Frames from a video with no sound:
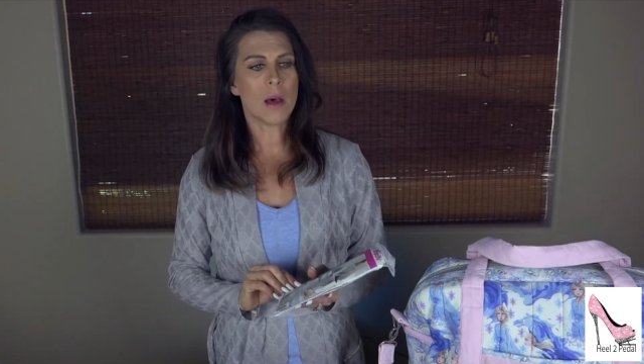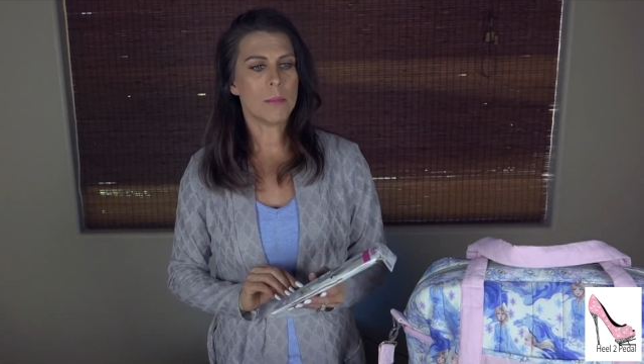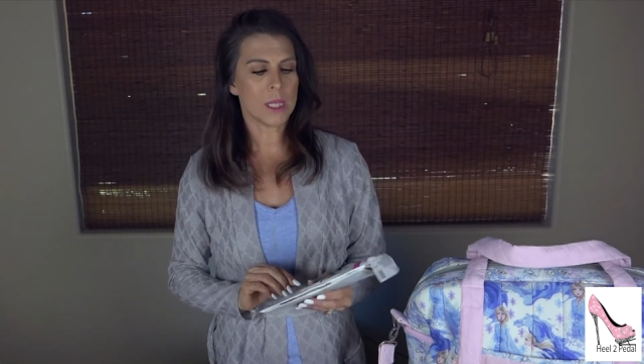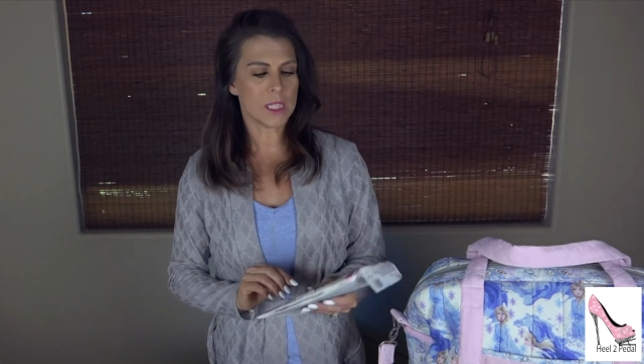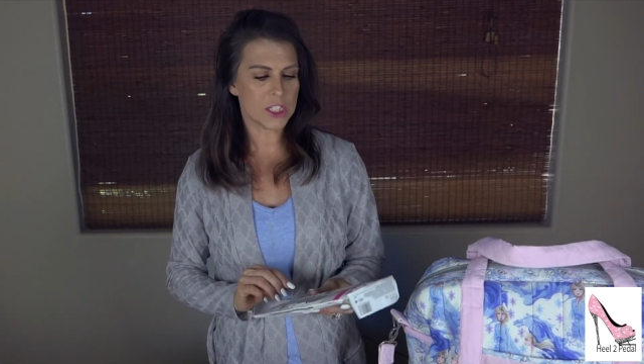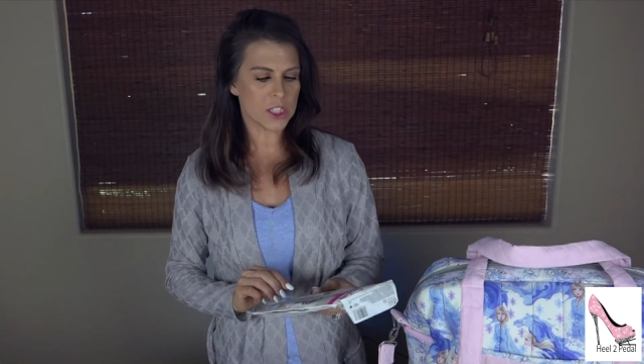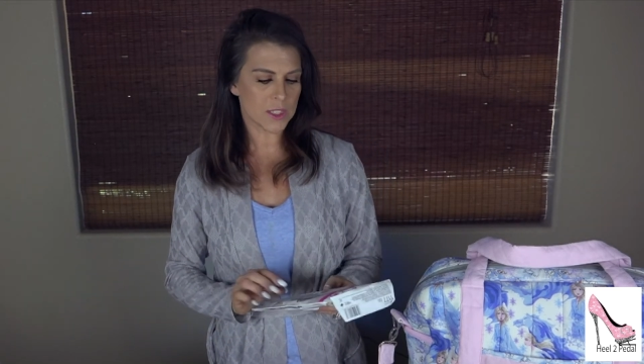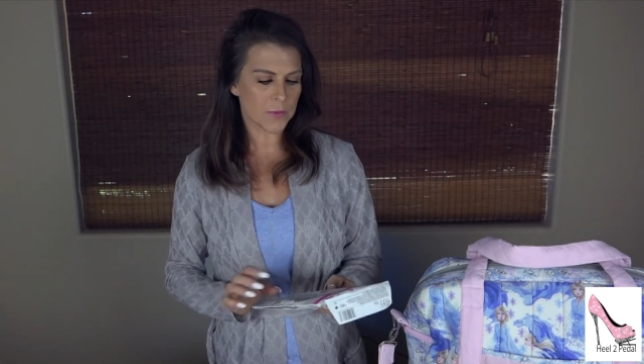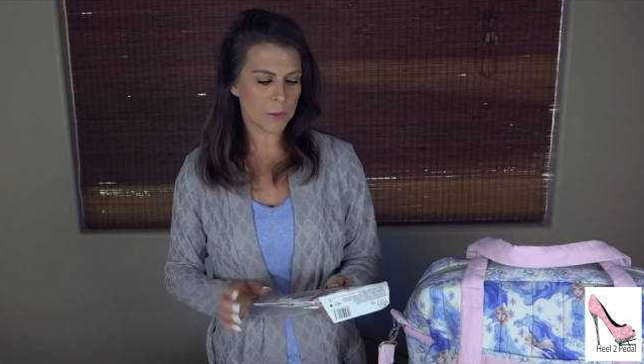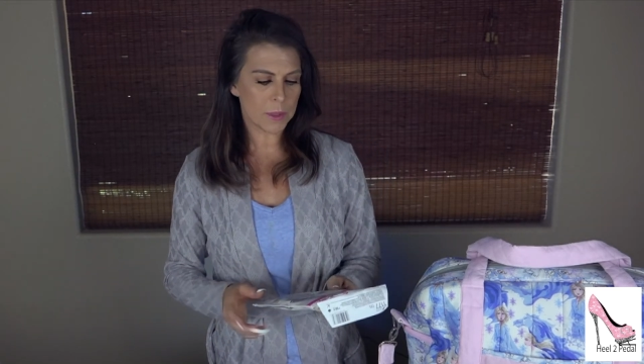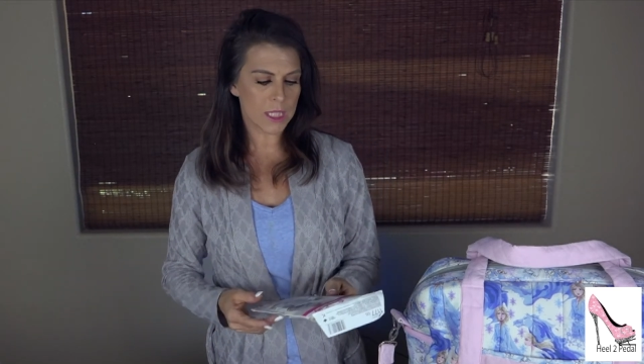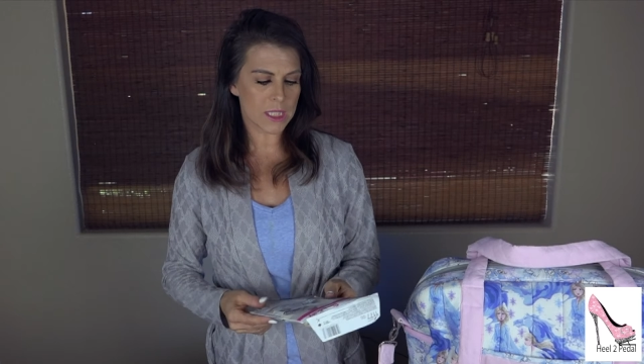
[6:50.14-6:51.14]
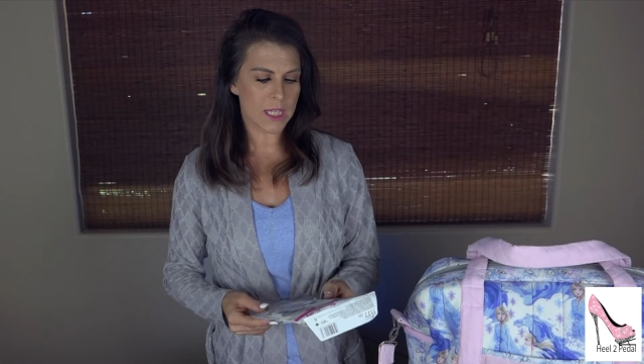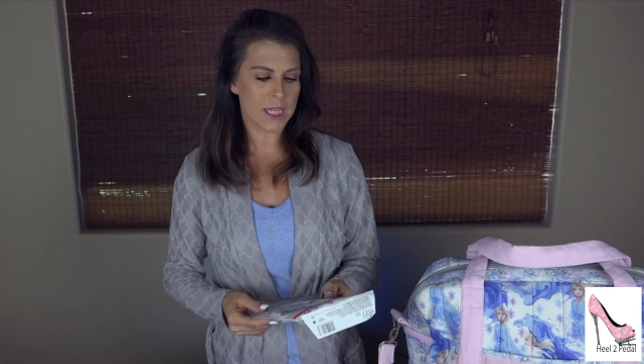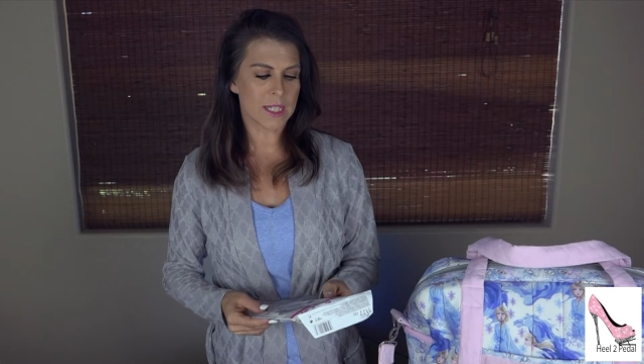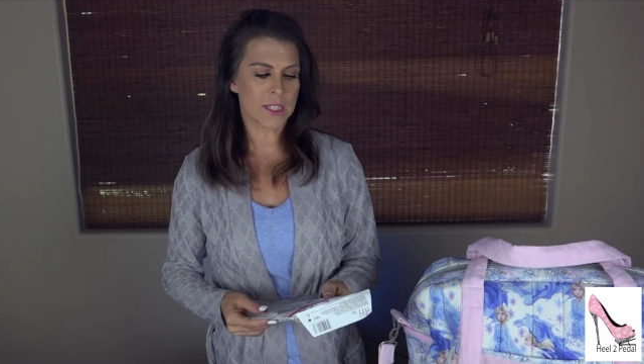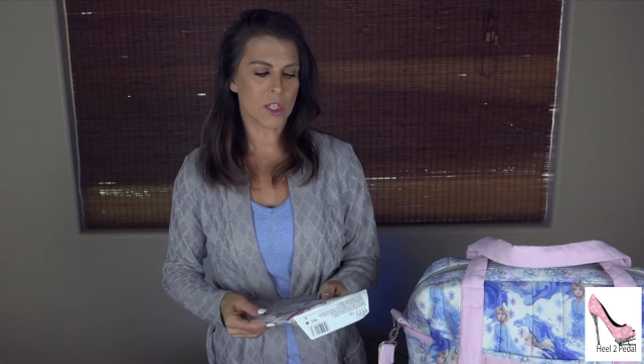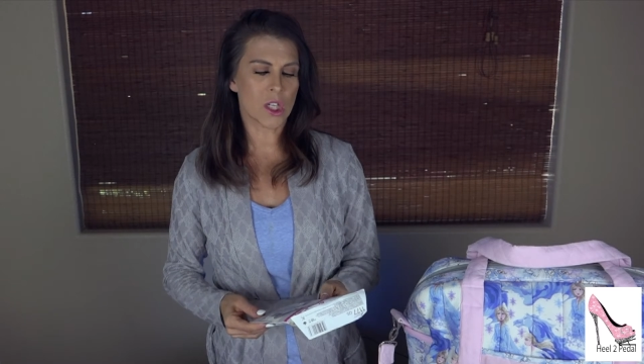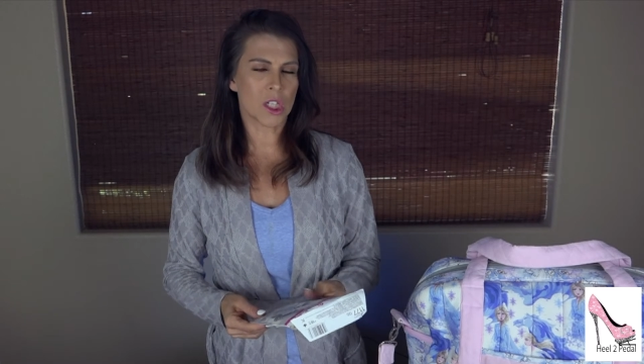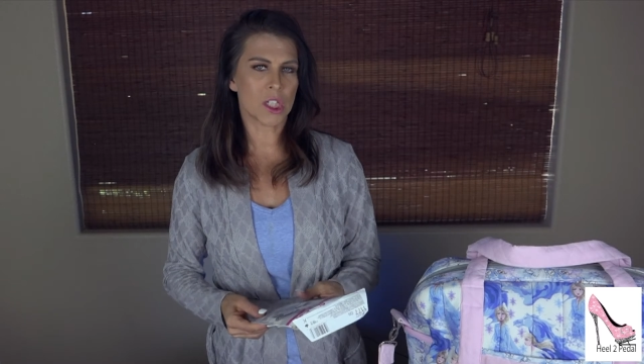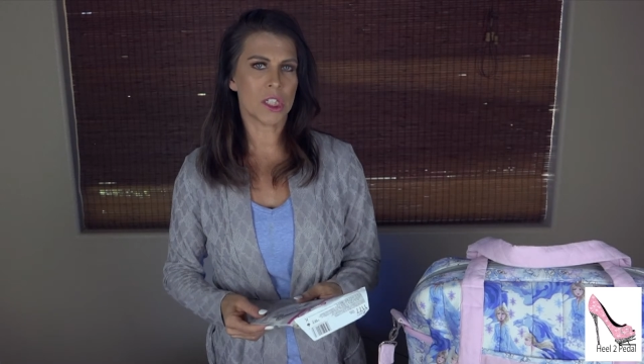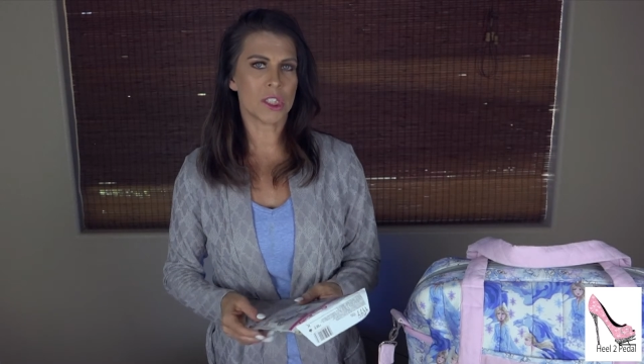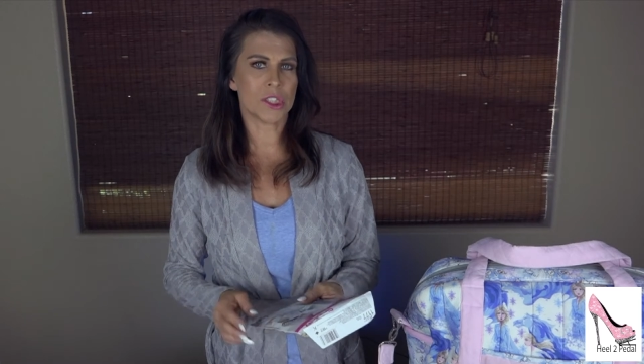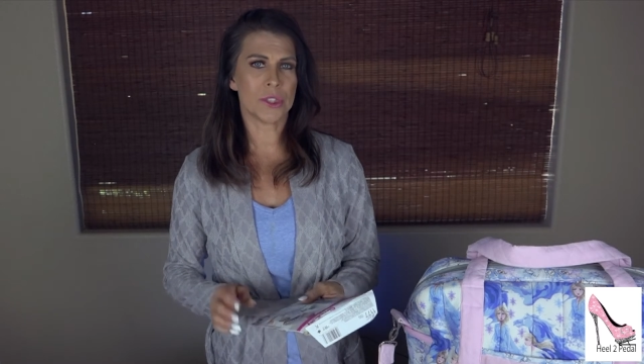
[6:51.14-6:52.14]
It just, for me, it takes
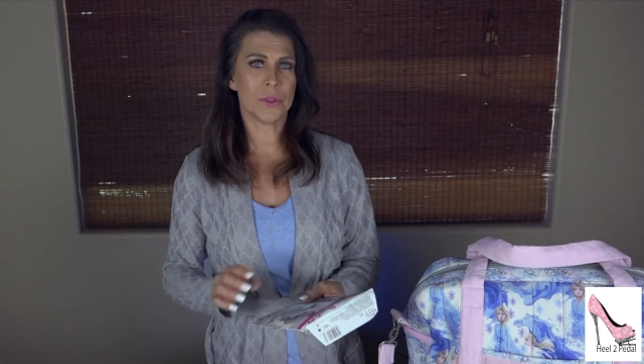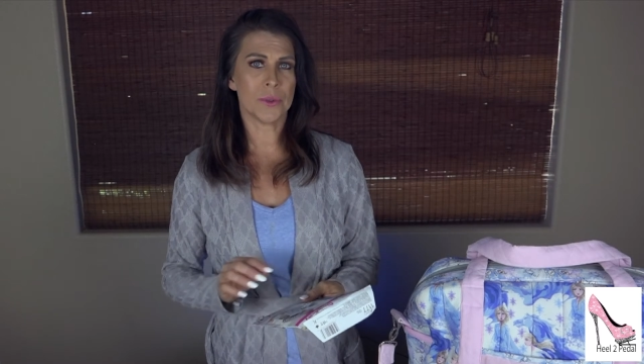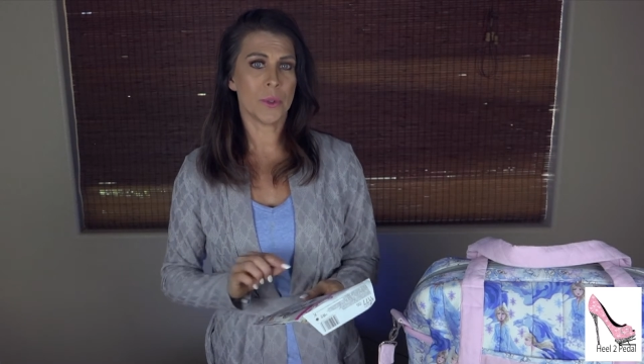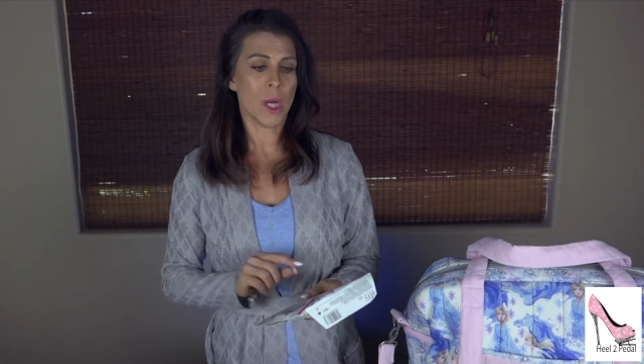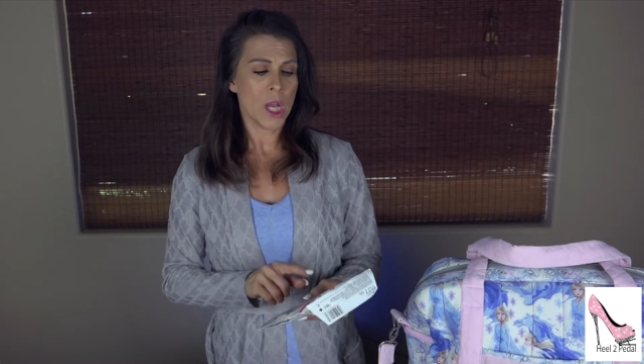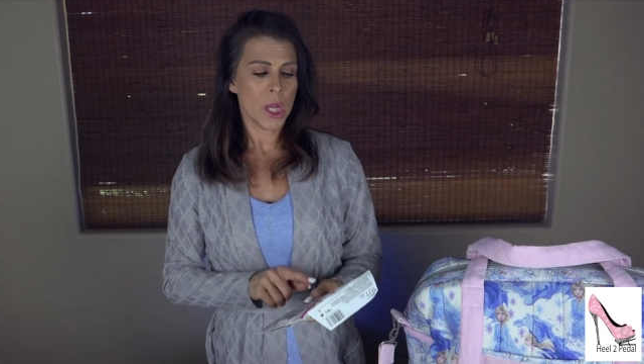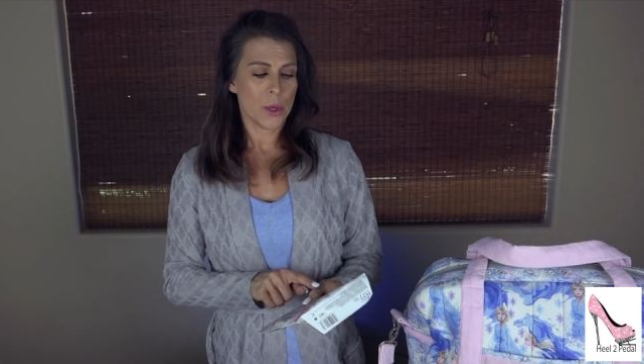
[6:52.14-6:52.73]
longer to